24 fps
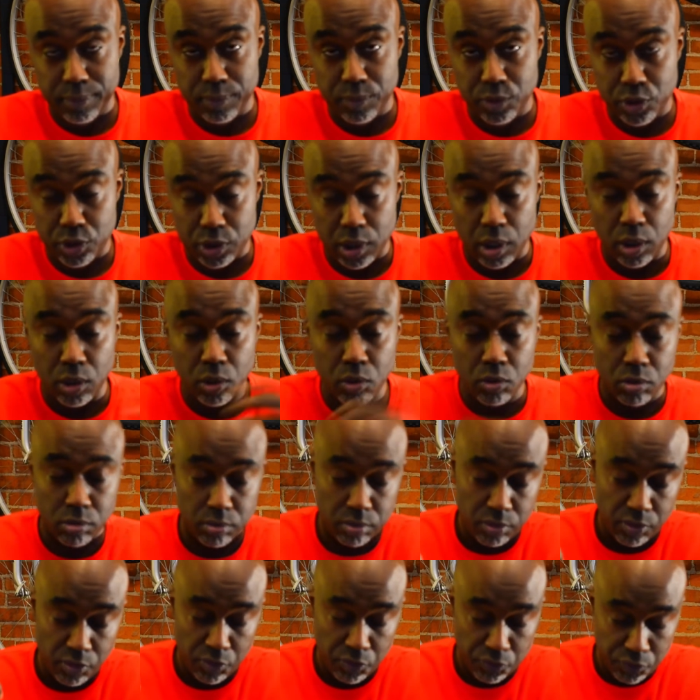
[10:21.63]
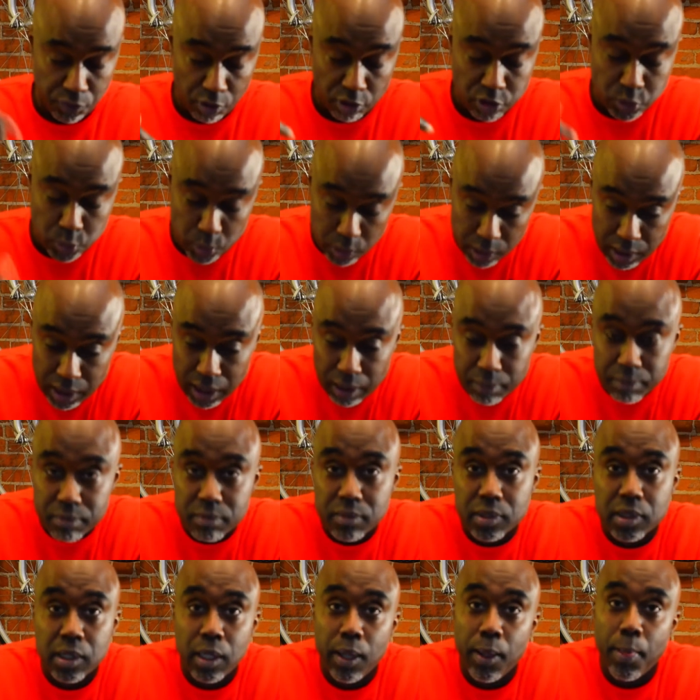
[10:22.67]
So first one
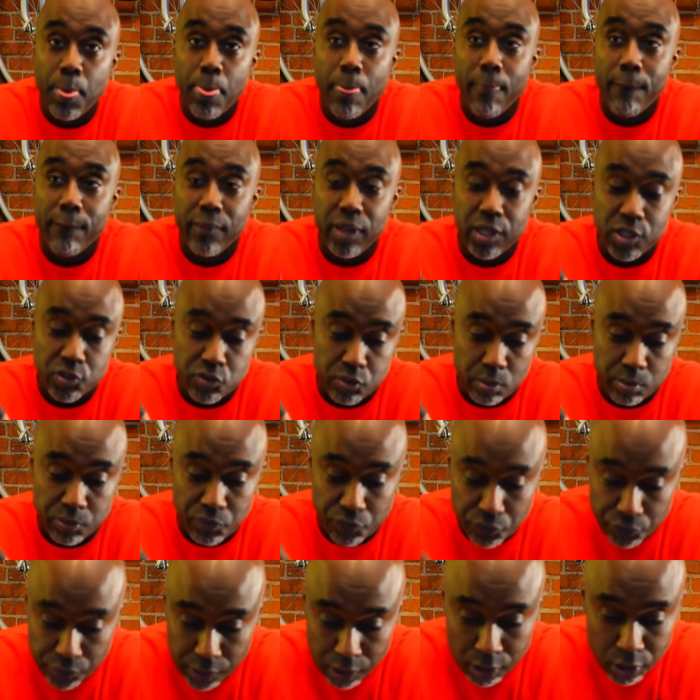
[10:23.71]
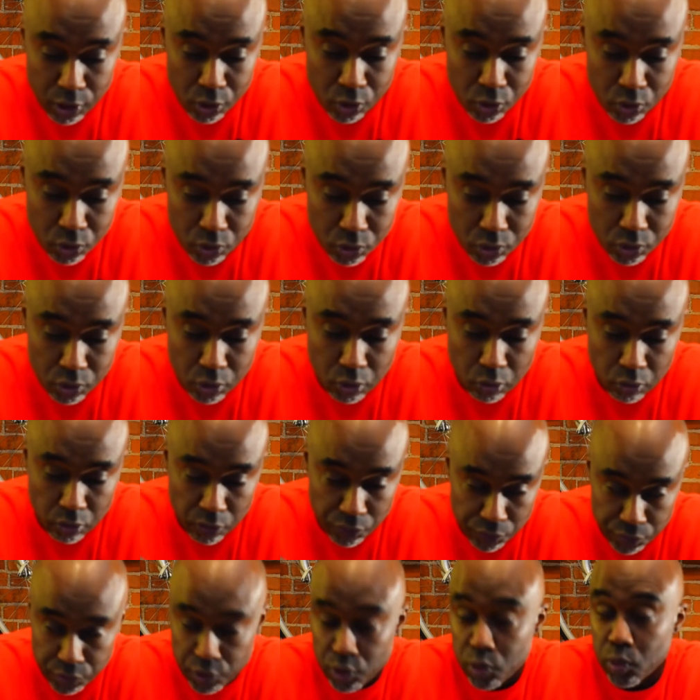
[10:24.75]
up is from fellow
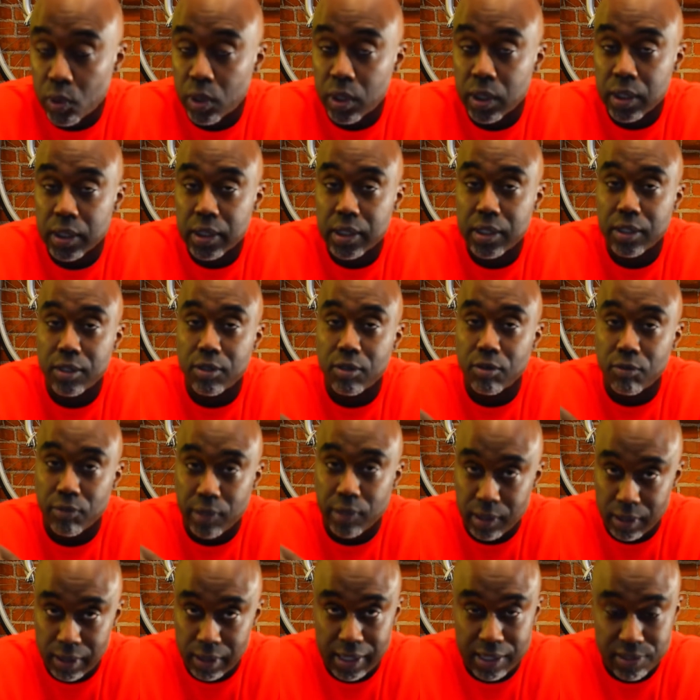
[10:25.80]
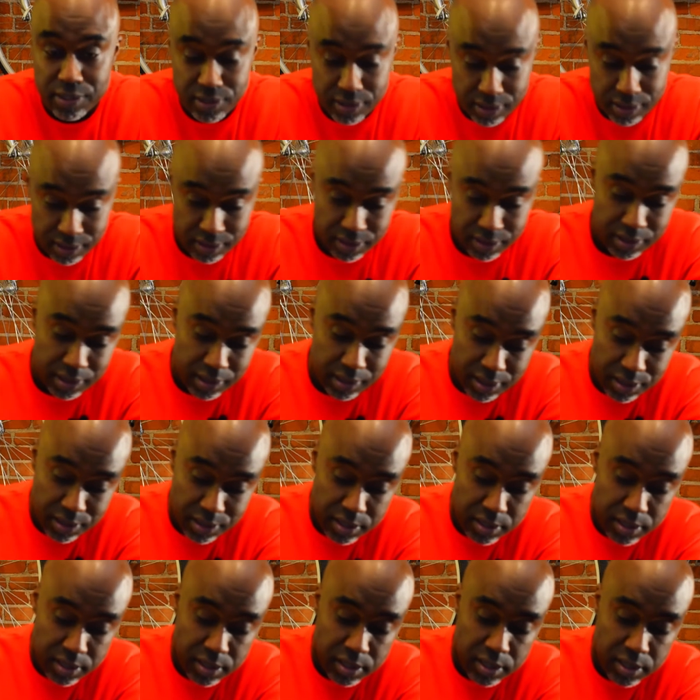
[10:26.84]
reviewer Redolescence, and this
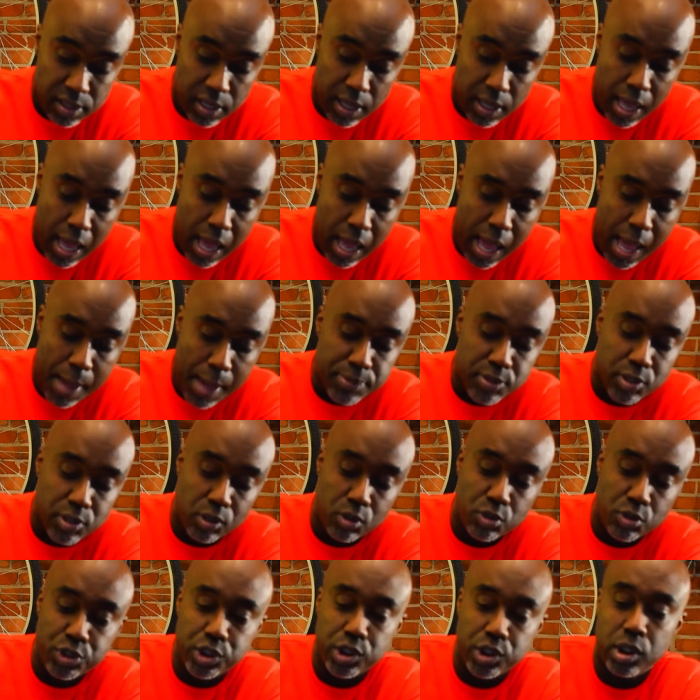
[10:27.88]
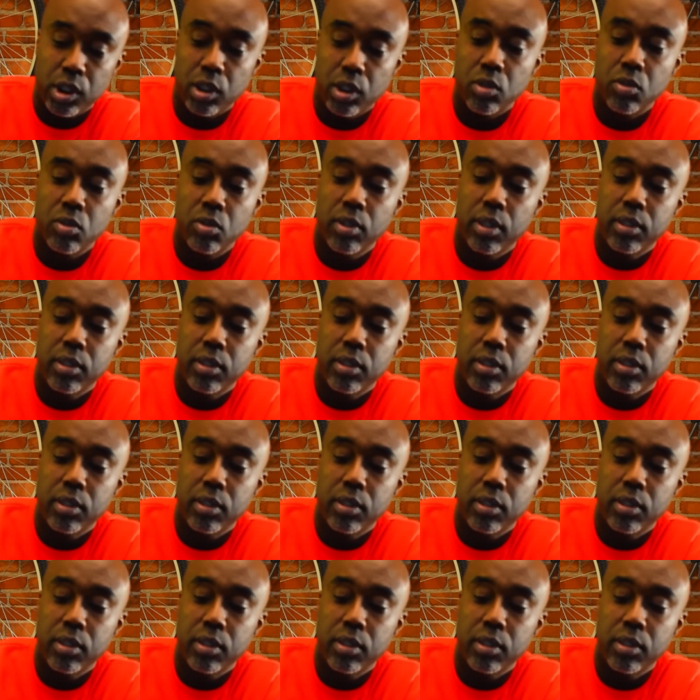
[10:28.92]
is Absolutio.